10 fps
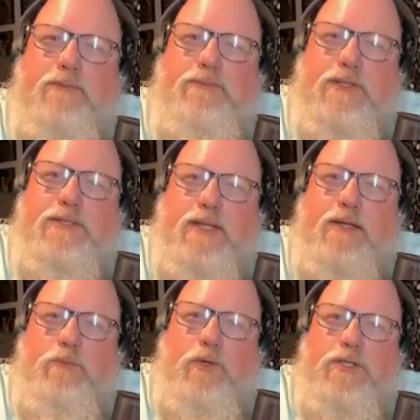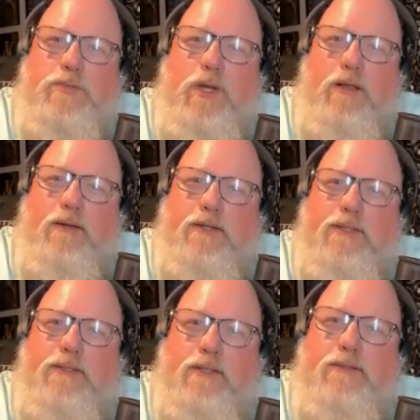out of this second one as well. And I
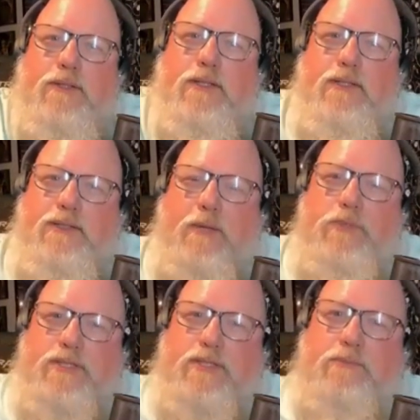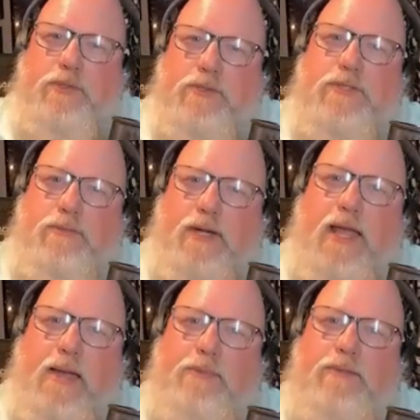think that was similar to what
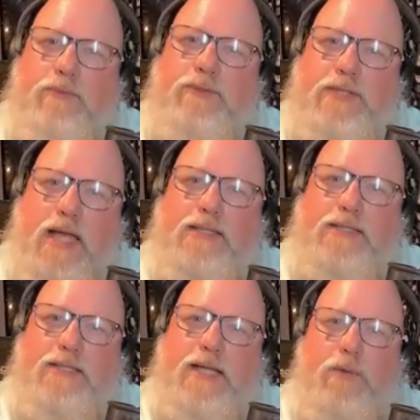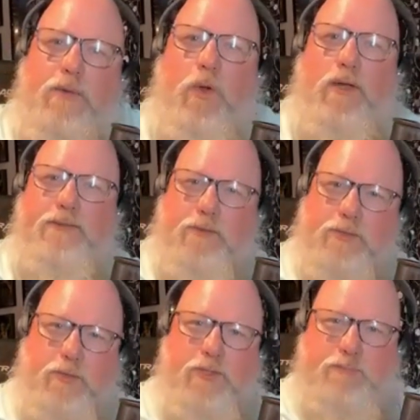happened with Toddstock 1.
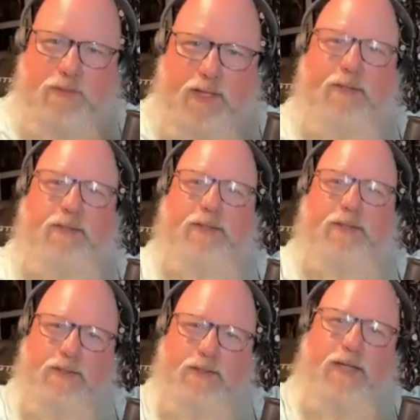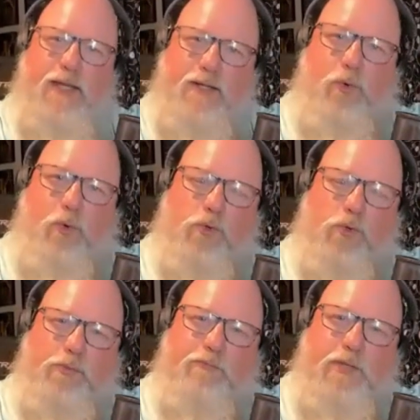There's always been that kind of core
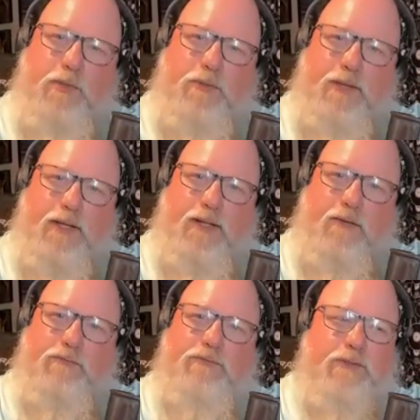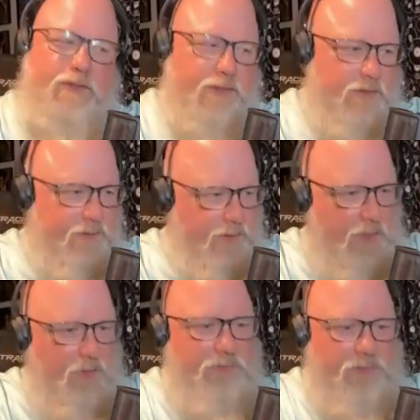group of people that have,
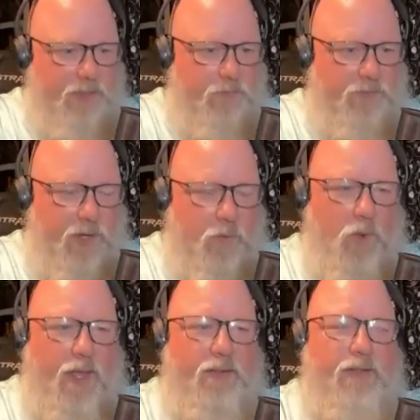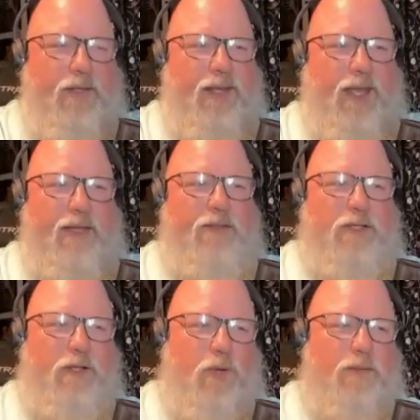that went. And
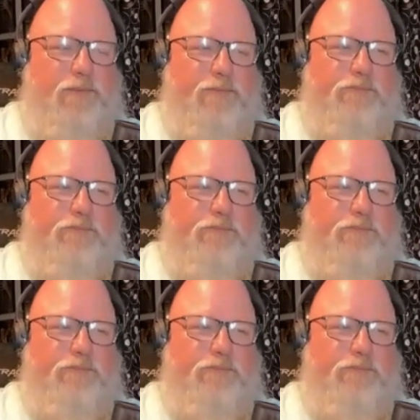you know what?